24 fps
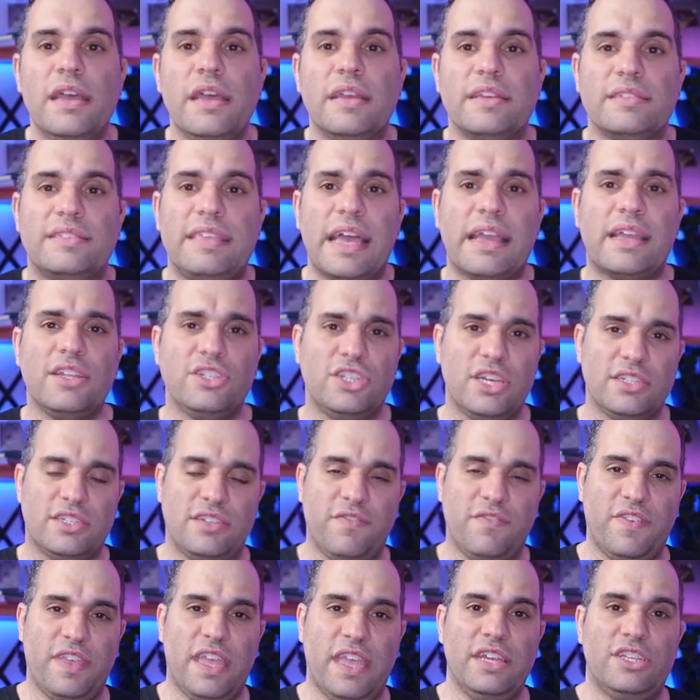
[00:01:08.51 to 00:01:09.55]
Second
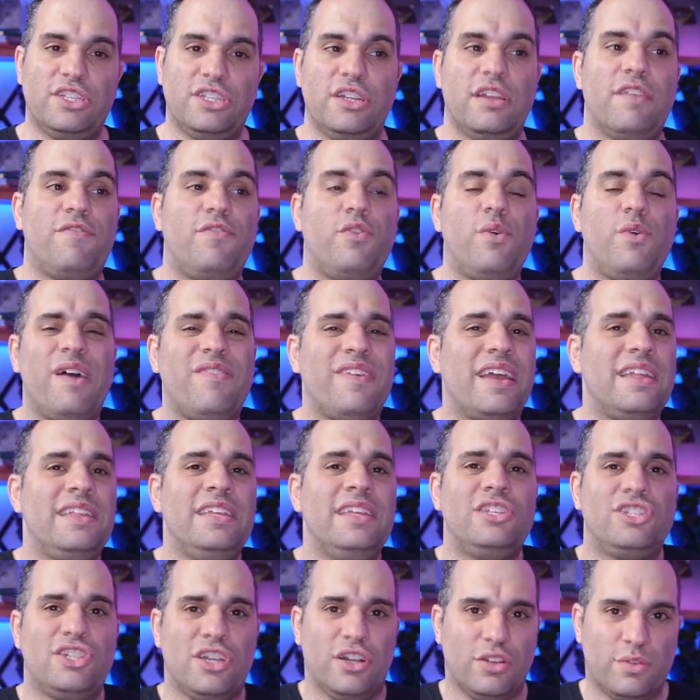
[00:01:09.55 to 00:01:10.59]
justification, if you have any
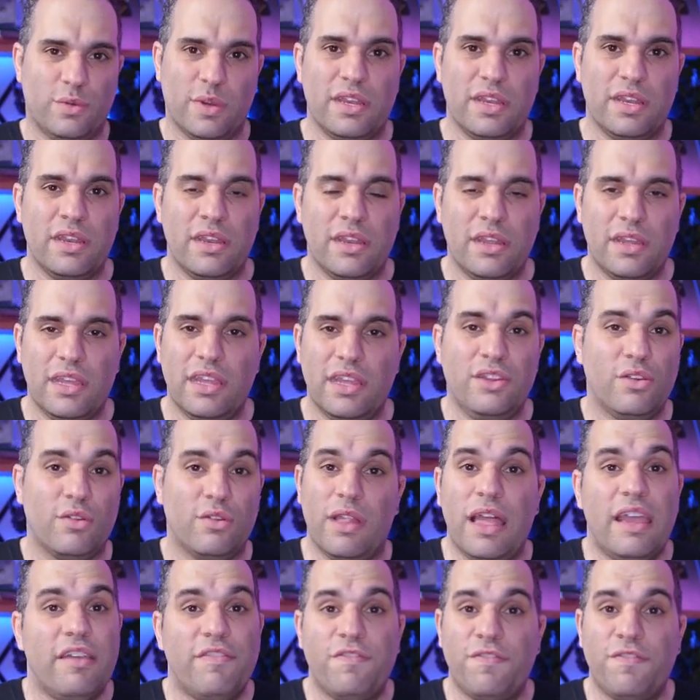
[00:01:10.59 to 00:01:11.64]
children in your
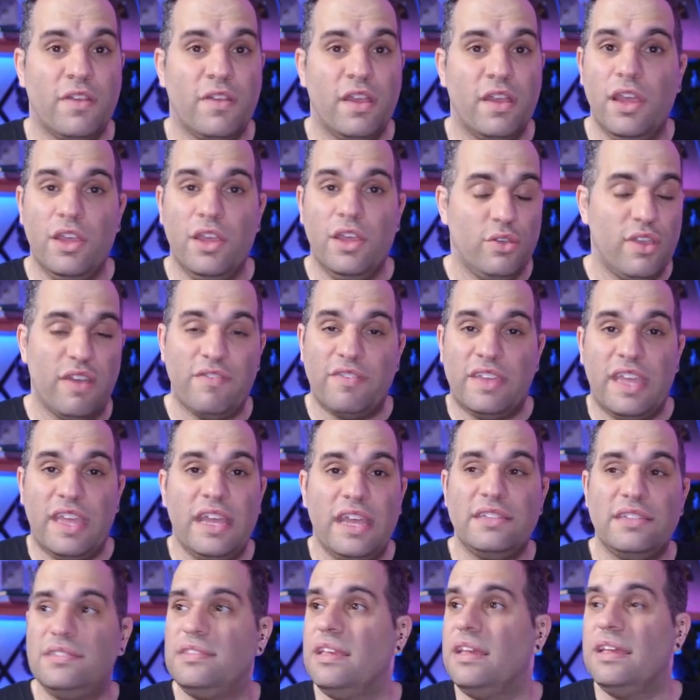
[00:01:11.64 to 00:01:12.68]
life, you have
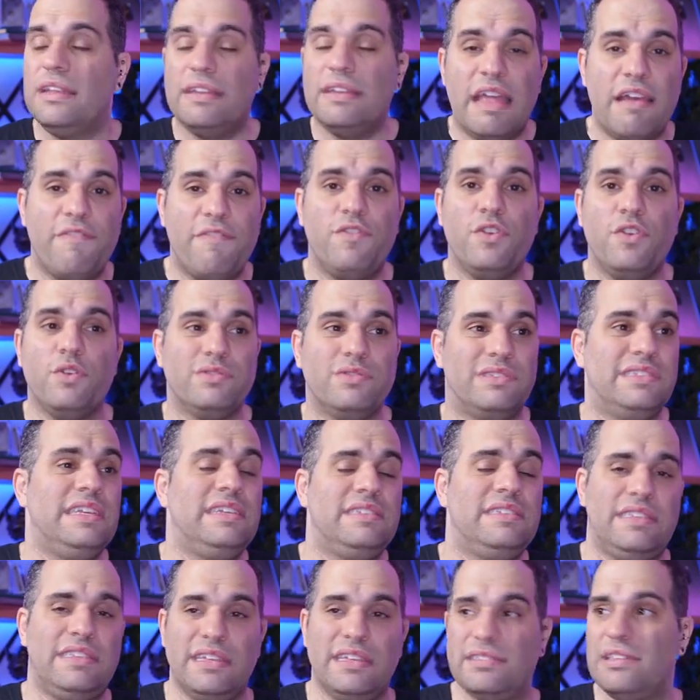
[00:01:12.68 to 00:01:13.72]
kids, nephews,
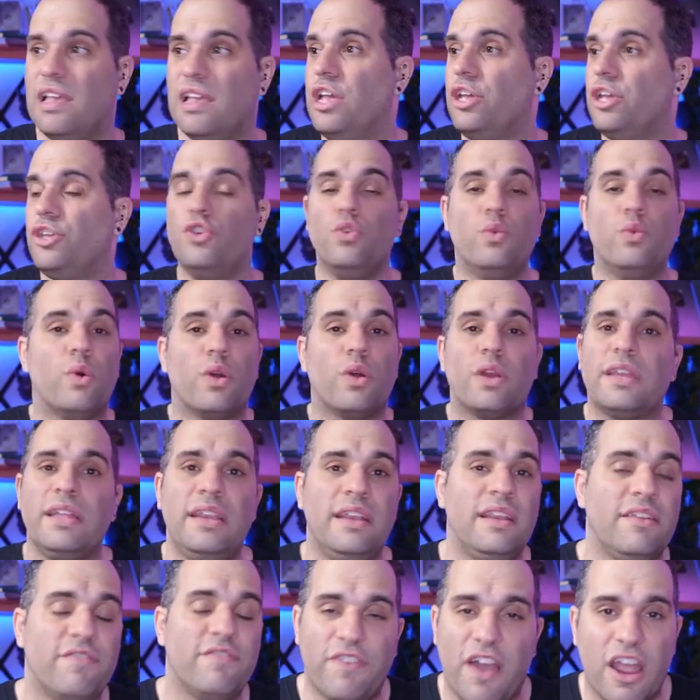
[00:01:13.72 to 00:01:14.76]
nieces, you work in
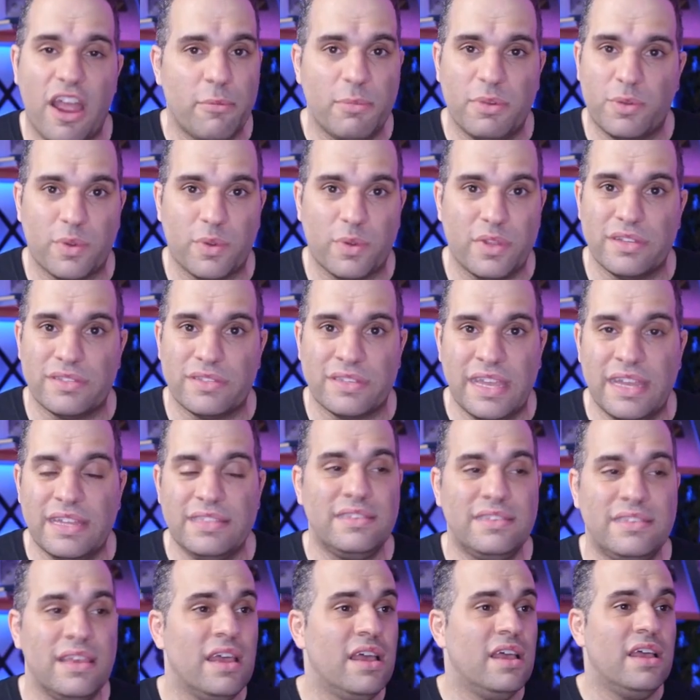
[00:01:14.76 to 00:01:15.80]
an environment where there's
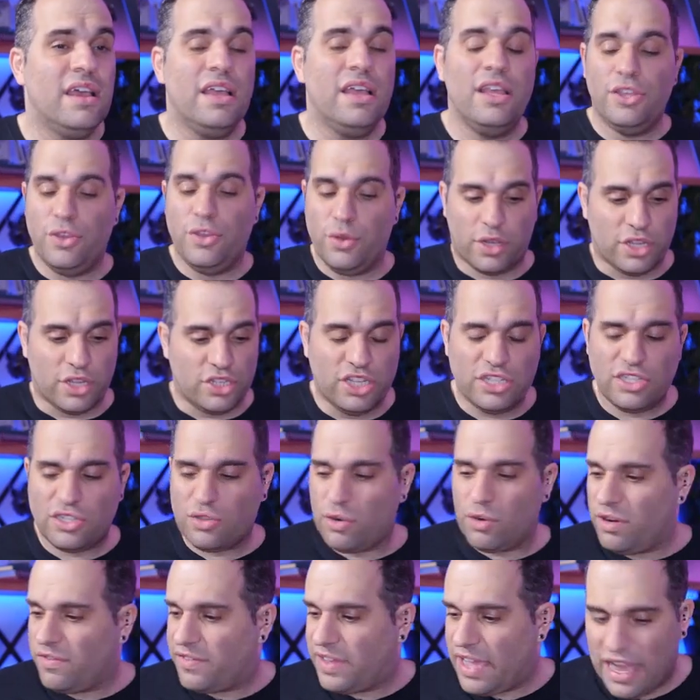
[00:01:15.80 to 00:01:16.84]
kids, you could just
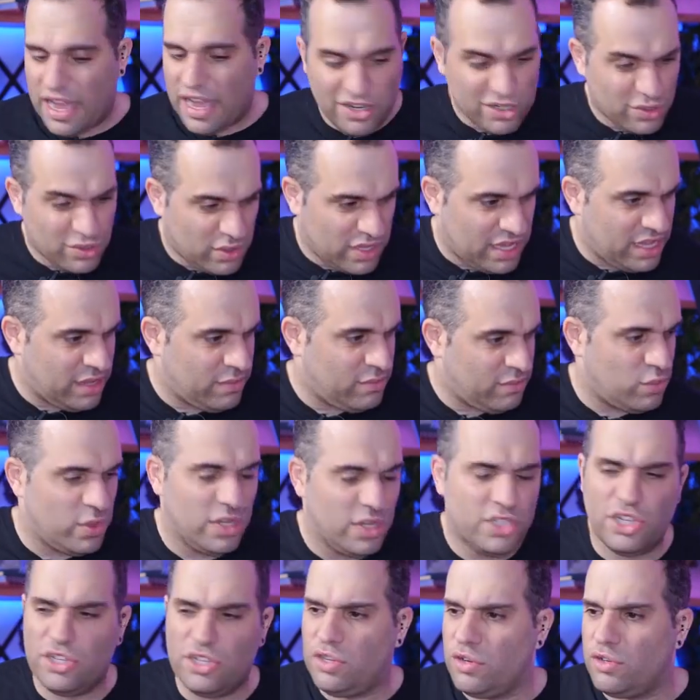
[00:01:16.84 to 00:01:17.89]
sort of casually
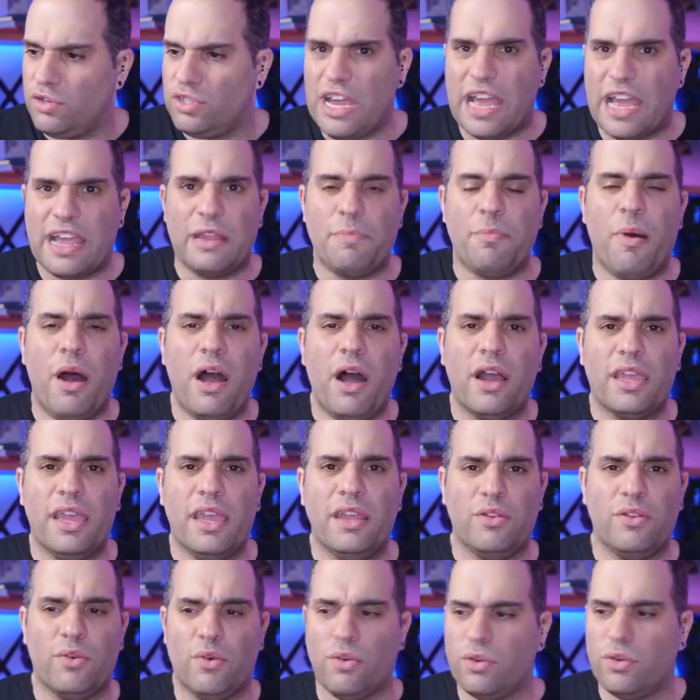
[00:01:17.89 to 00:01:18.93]
reach into your jacket
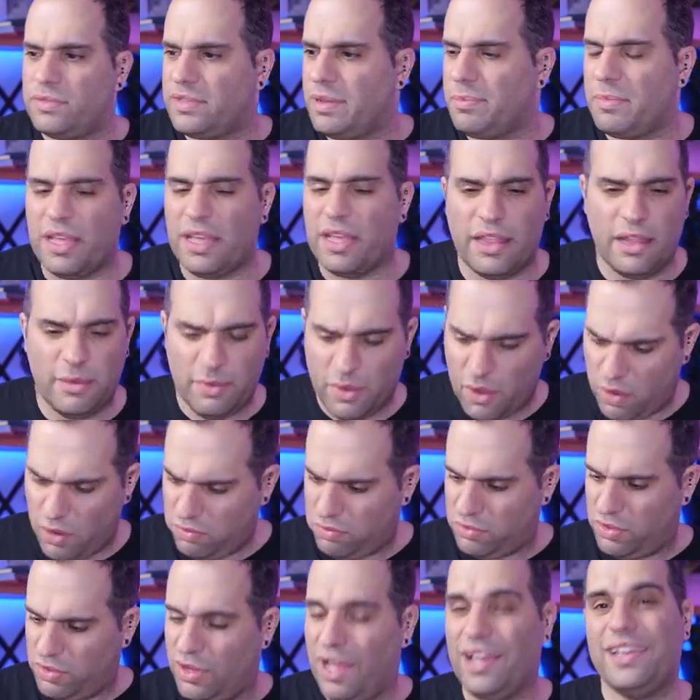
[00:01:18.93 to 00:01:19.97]
pocket or something like that.
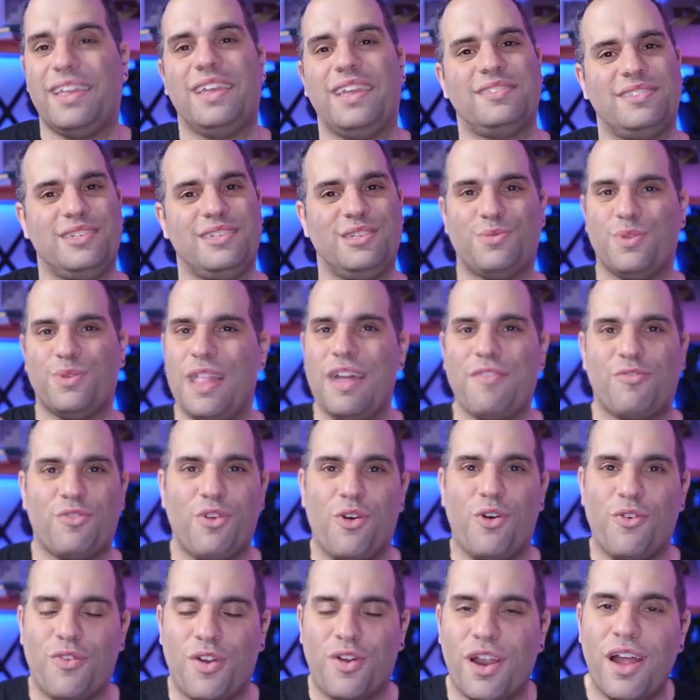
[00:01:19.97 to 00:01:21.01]
Oh, I guess these were left
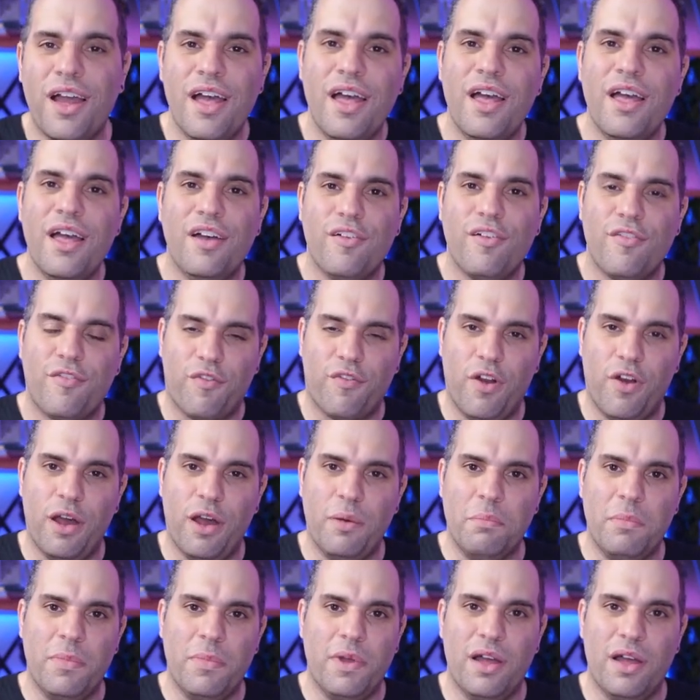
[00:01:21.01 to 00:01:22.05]
over
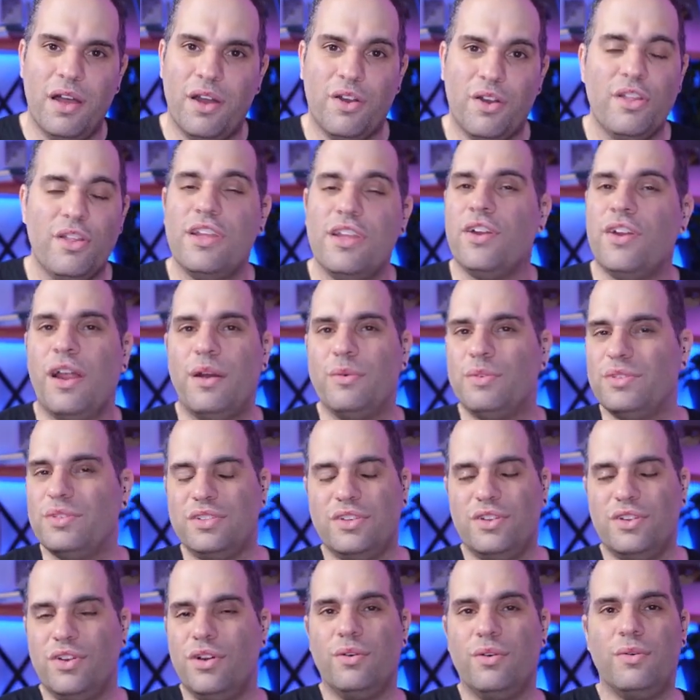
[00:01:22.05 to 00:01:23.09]
from earlier. I was,
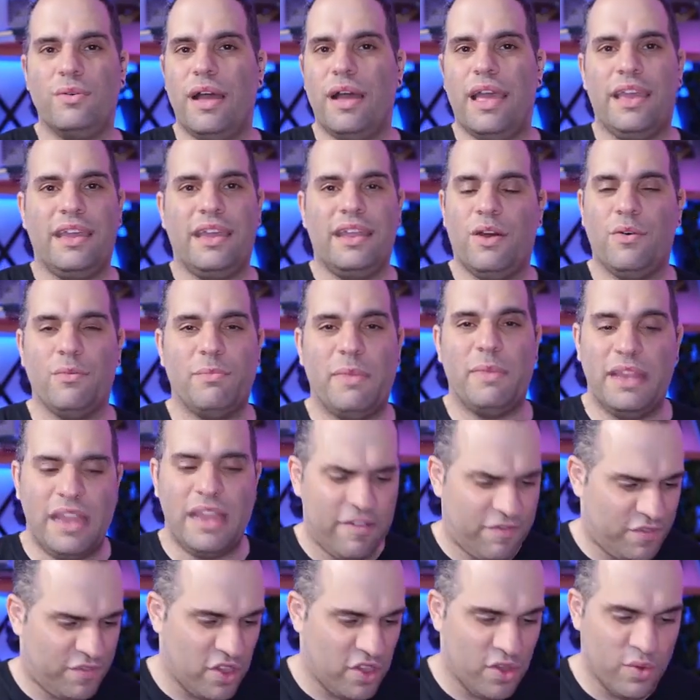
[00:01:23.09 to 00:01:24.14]
hanging out with my
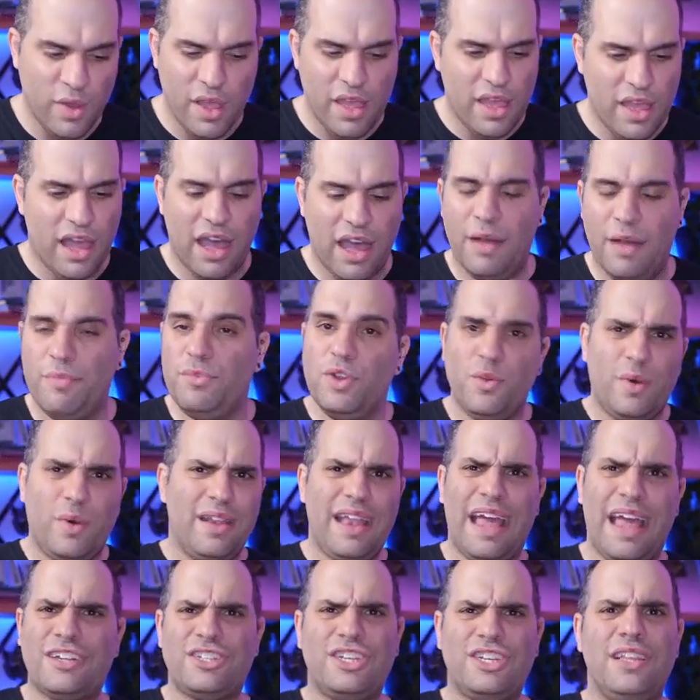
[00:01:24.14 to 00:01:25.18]
nephew. You know what?
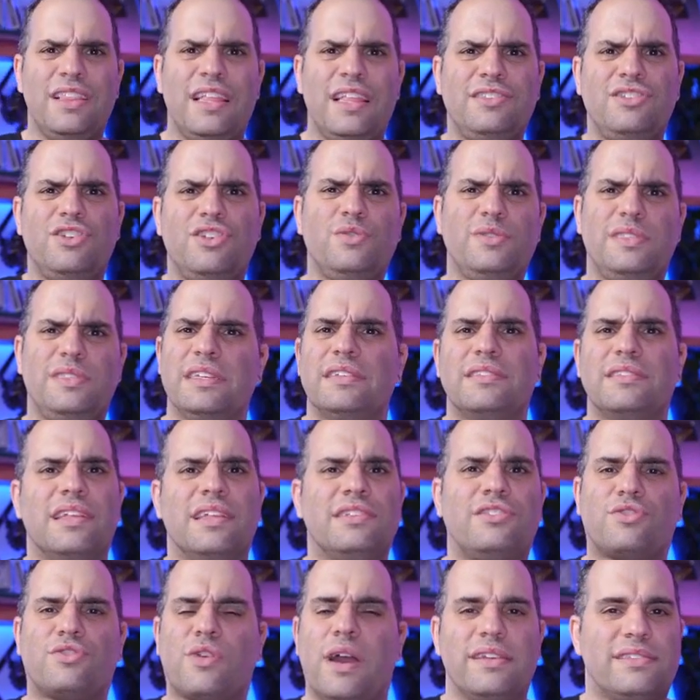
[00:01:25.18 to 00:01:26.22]
Actually, let's use these.
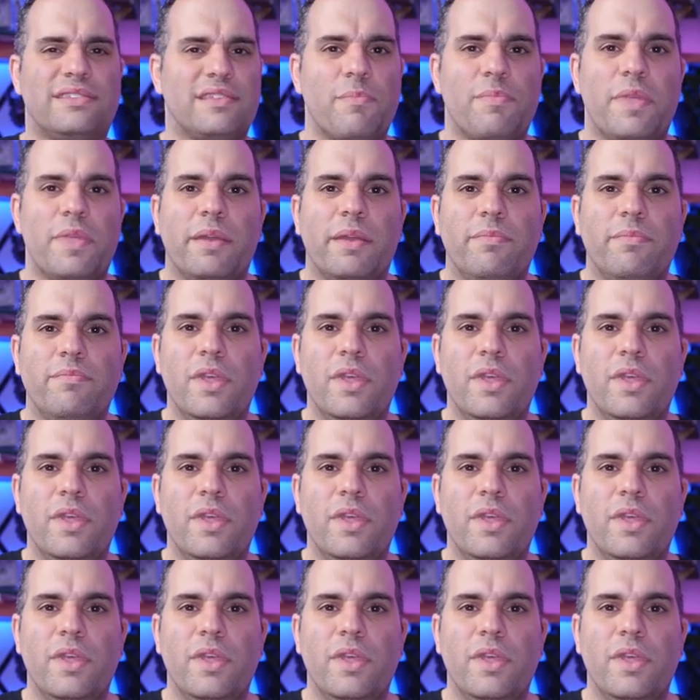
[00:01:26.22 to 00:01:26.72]
Let's try something.